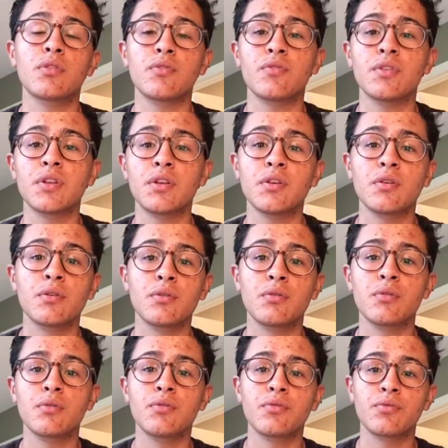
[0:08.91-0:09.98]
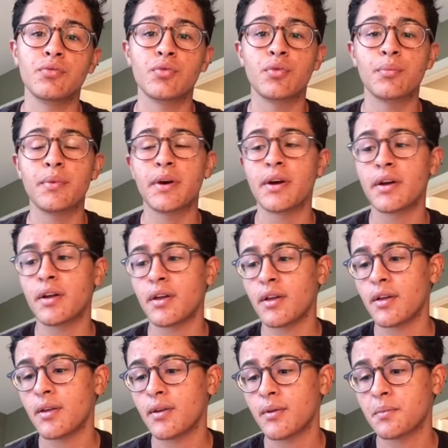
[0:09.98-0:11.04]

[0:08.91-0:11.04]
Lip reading: a video for my